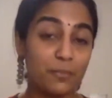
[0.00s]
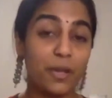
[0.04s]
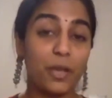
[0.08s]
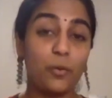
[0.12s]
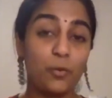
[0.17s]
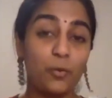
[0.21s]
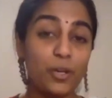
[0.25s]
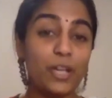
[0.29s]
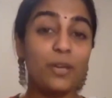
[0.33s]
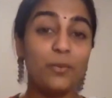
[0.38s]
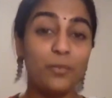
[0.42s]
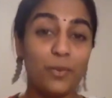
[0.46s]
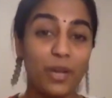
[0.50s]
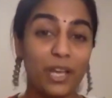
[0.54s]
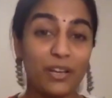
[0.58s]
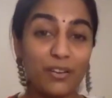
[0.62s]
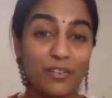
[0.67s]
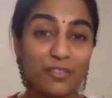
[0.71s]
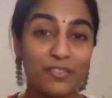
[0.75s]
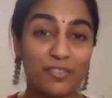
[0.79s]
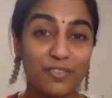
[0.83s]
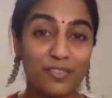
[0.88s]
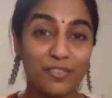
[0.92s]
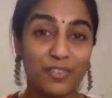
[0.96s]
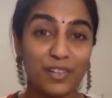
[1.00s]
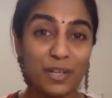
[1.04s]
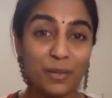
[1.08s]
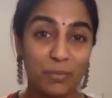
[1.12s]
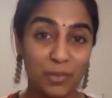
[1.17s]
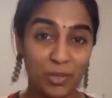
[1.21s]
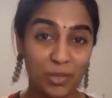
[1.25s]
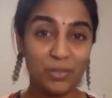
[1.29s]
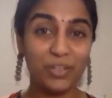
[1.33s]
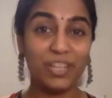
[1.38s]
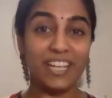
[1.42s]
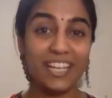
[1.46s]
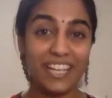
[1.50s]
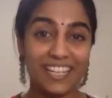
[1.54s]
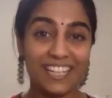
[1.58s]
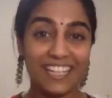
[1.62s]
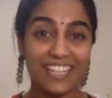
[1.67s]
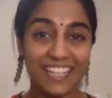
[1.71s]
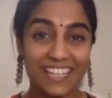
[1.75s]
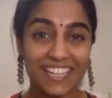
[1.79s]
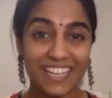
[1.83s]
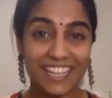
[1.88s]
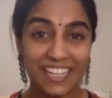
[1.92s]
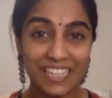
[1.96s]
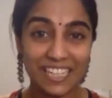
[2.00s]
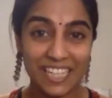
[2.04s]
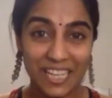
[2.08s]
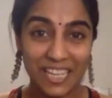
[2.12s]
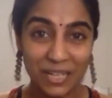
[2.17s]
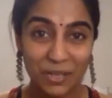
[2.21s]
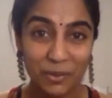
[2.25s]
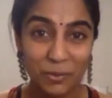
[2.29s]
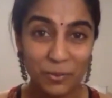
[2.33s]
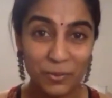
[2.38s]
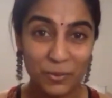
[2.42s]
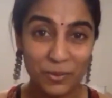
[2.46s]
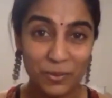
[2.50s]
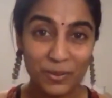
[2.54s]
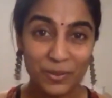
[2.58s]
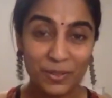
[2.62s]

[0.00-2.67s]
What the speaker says: only way of communicating right now.